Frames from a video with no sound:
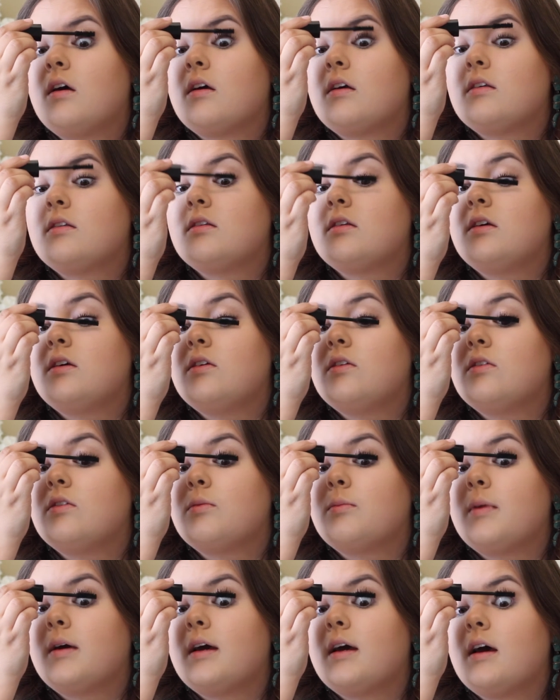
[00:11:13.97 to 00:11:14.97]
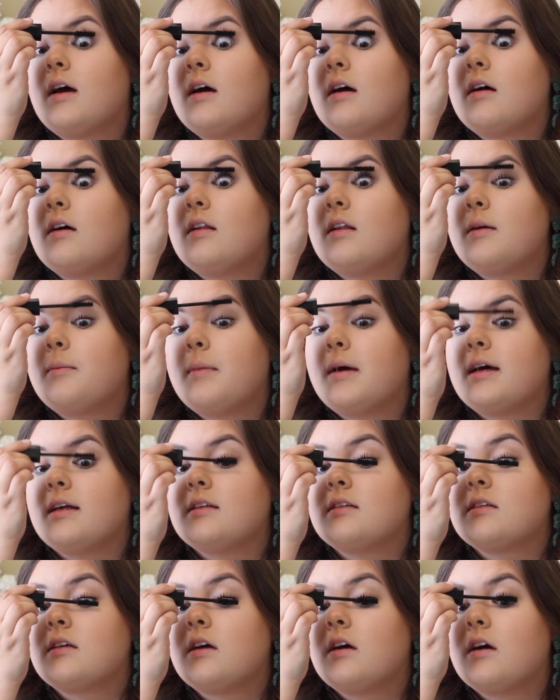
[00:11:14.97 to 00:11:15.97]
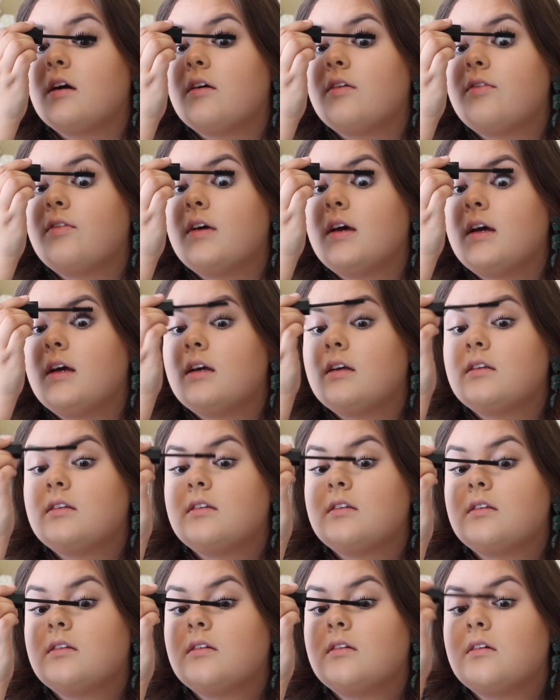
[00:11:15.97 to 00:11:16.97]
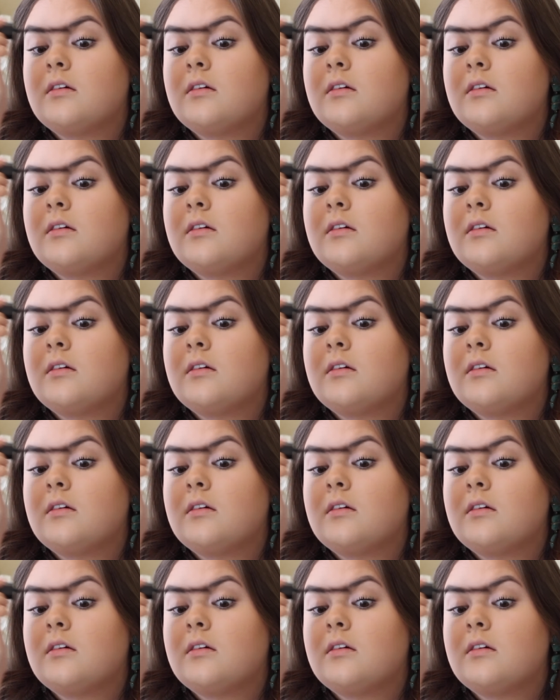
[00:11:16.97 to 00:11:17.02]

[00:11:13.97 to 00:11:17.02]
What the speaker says: Excuse my ugly mascara face.